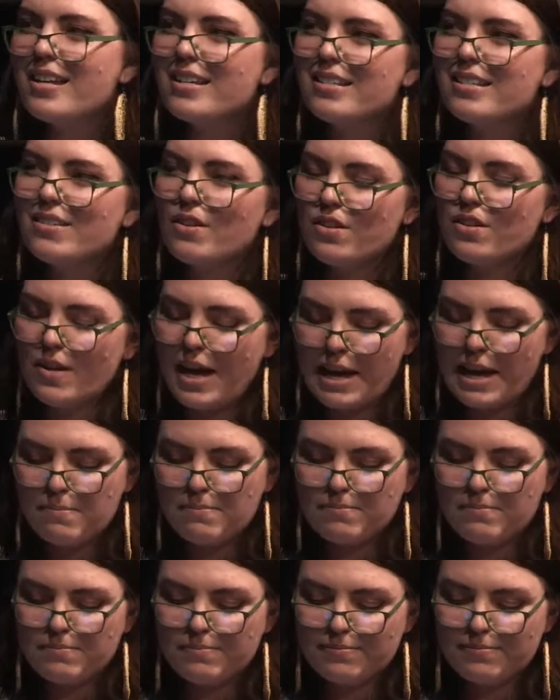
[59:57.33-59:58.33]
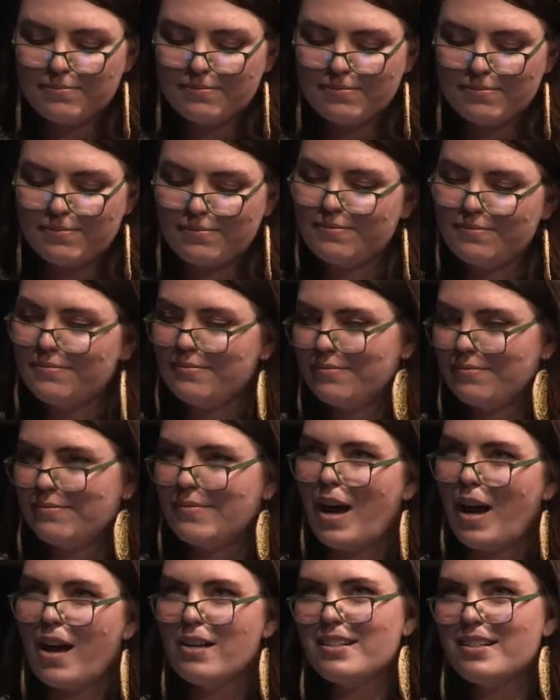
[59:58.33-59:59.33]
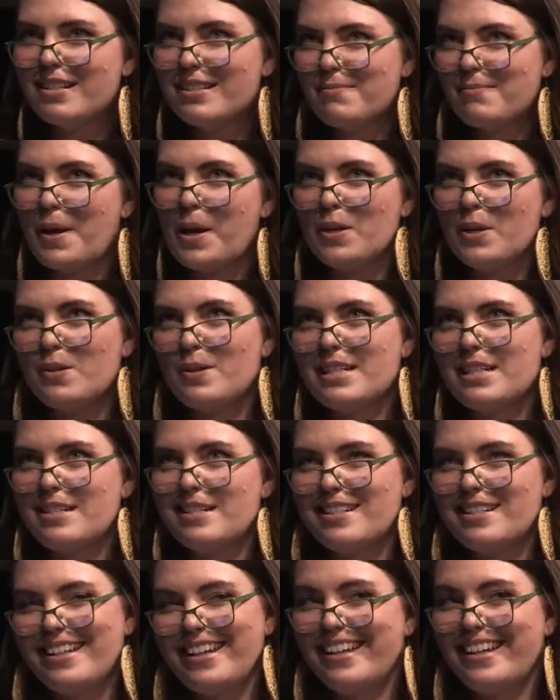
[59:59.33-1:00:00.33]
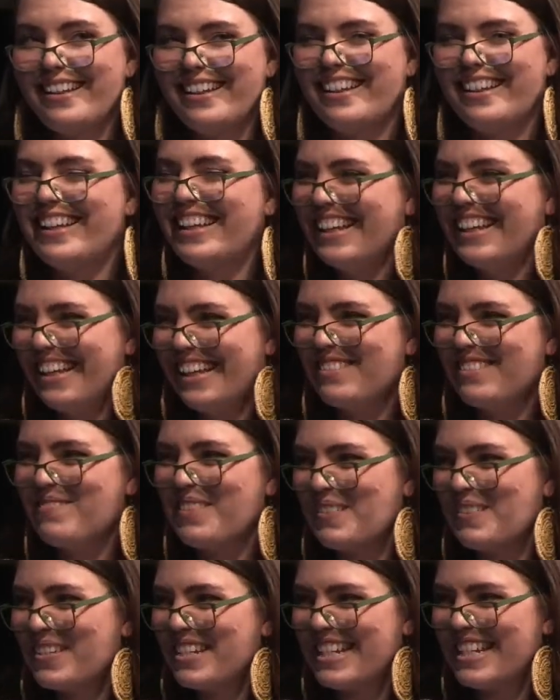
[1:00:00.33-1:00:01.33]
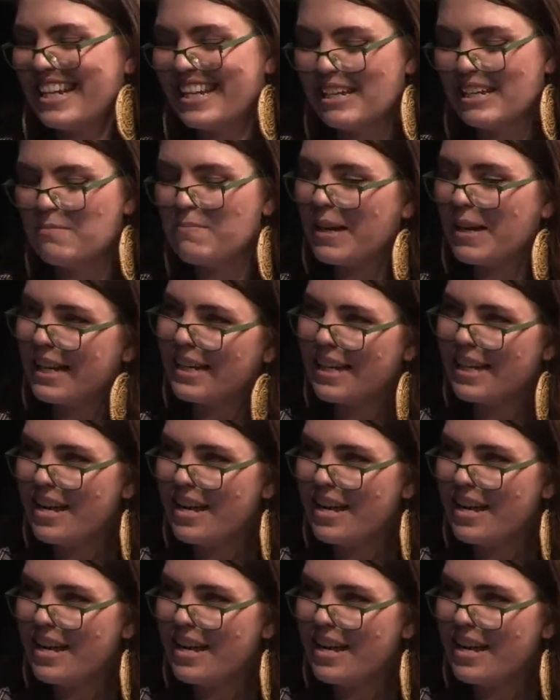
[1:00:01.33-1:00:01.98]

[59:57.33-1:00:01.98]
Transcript: So I'll ask my own question here, be a bit cheeky, but